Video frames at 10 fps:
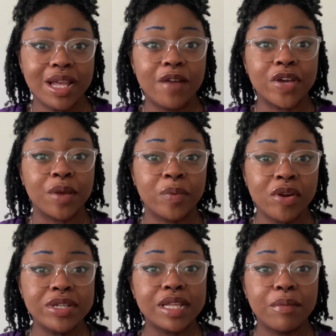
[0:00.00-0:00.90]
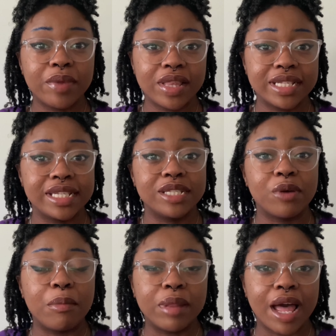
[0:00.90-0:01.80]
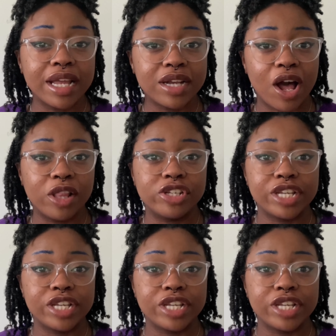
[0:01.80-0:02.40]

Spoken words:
of a computer's ability to apply knowledge